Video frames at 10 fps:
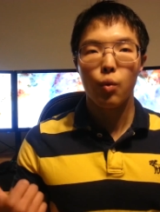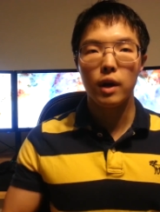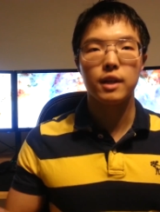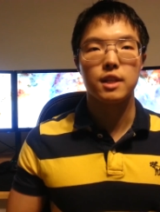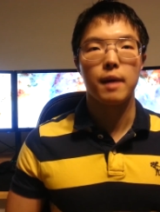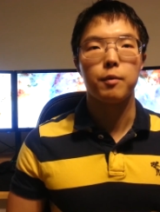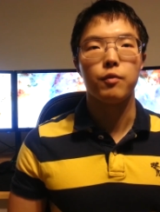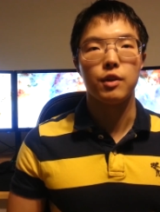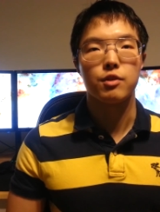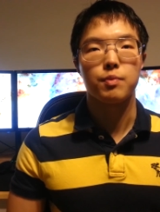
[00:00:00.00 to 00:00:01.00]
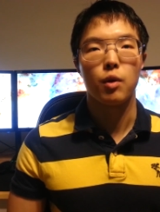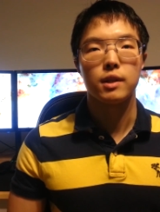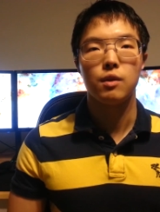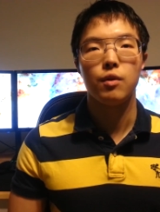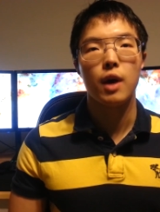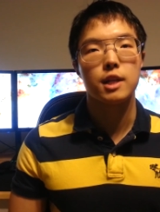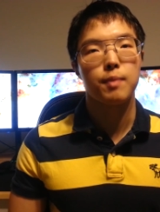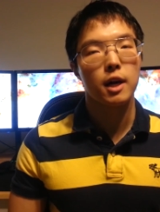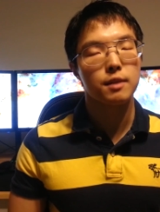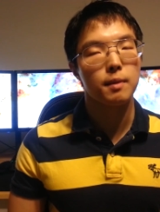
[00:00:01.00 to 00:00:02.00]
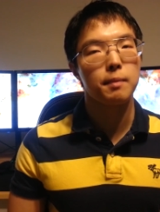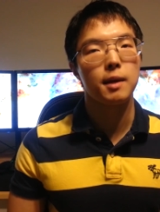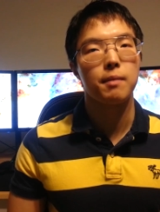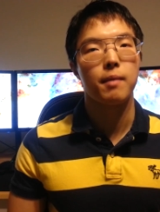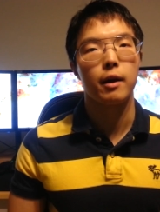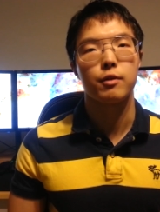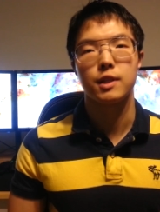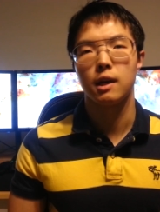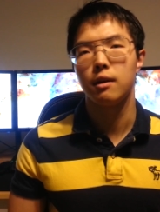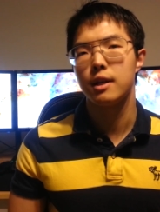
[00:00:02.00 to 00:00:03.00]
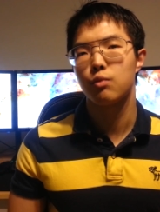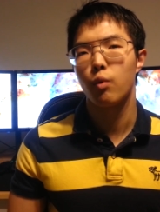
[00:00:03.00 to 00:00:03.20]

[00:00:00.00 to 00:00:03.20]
One example viewers point to as possibly being microstutter is